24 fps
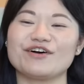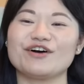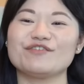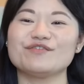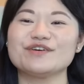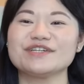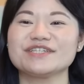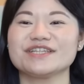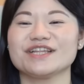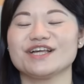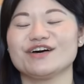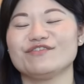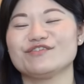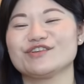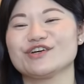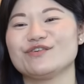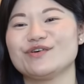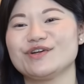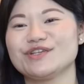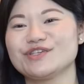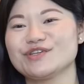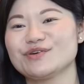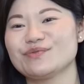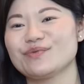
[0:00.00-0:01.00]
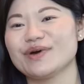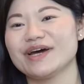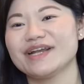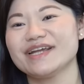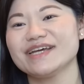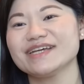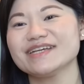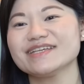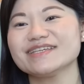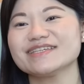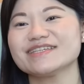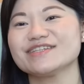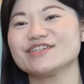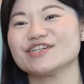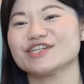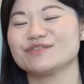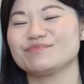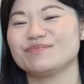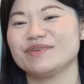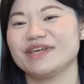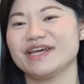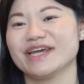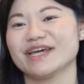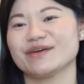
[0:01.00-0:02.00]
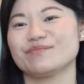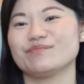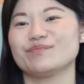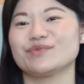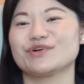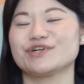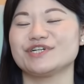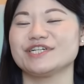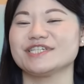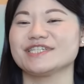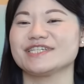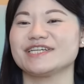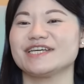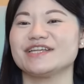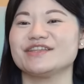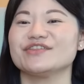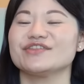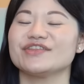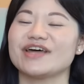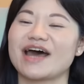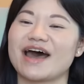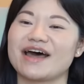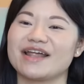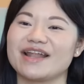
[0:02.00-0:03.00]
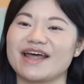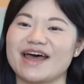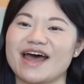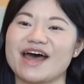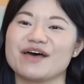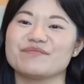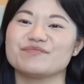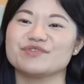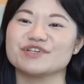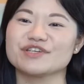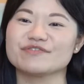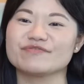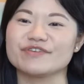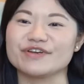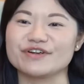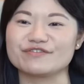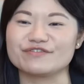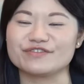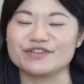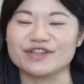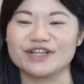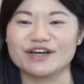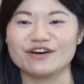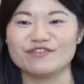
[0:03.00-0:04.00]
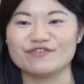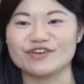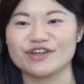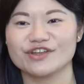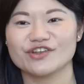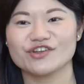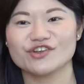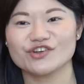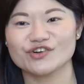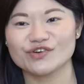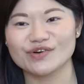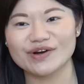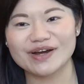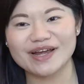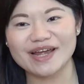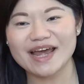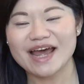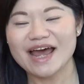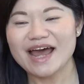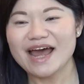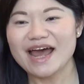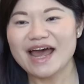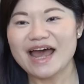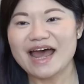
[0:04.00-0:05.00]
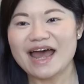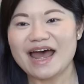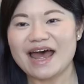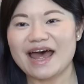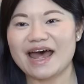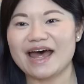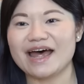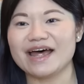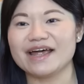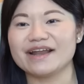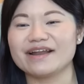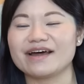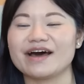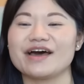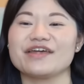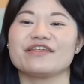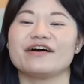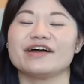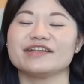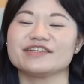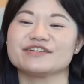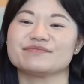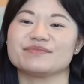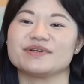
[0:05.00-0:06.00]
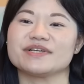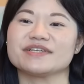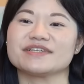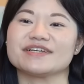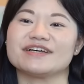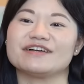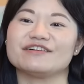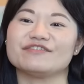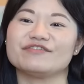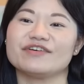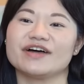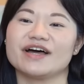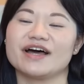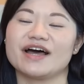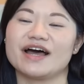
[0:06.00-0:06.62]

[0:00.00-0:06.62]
always loved going to weddings, just being immersed in that atmosphere of love and joy. And I thought to myself,